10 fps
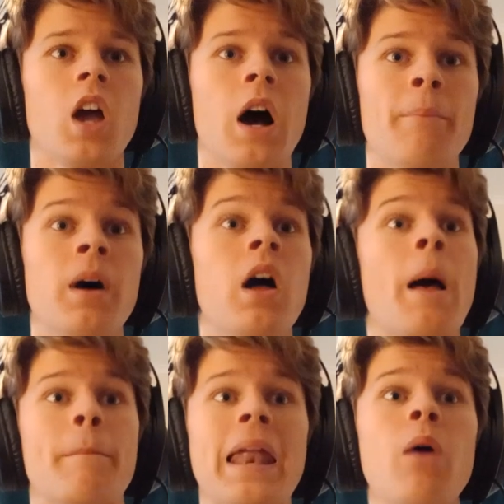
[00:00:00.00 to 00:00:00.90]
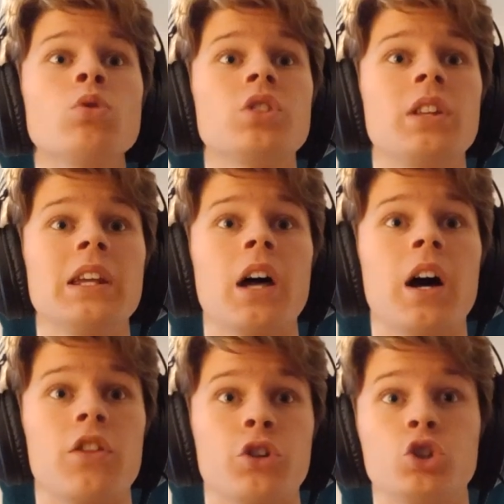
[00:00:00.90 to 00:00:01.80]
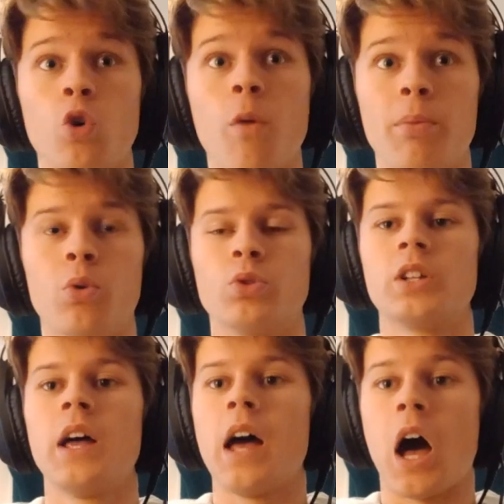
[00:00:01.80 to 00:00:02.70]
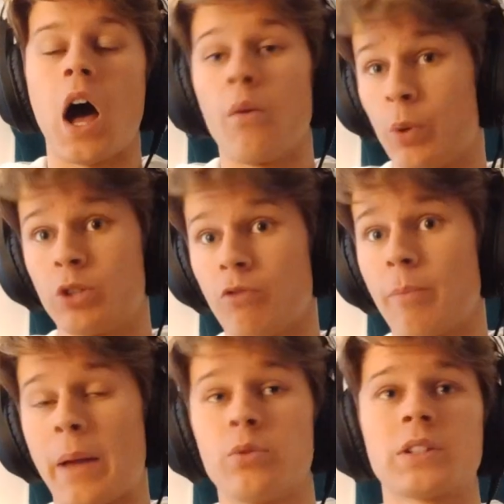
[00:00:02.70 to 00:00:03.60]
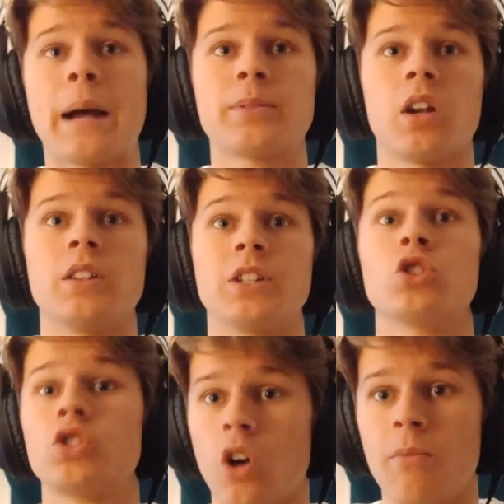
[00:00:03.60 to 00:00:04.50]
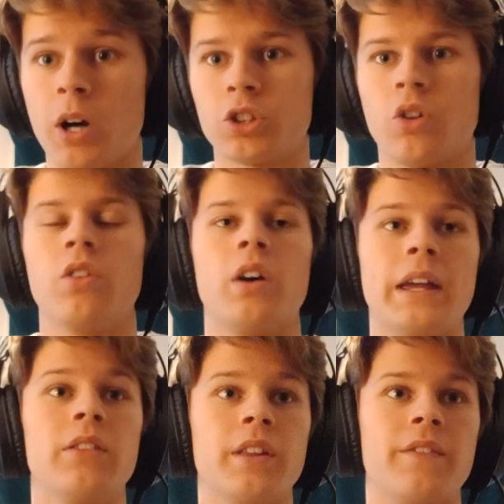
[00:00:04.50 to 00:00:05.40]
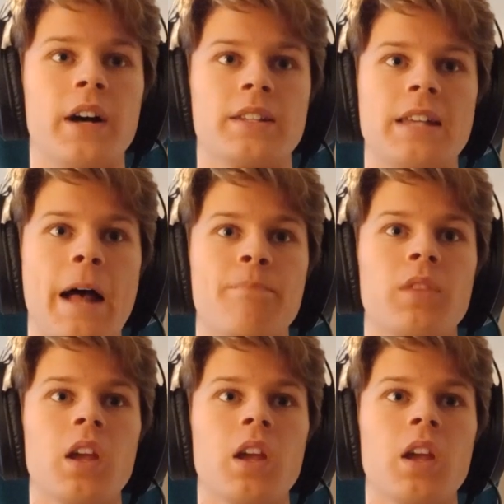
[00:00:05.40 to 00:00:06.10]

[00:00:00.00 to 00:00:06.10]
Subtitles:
But now onto the short balls, which Rublev was capitalising so much on in the first set.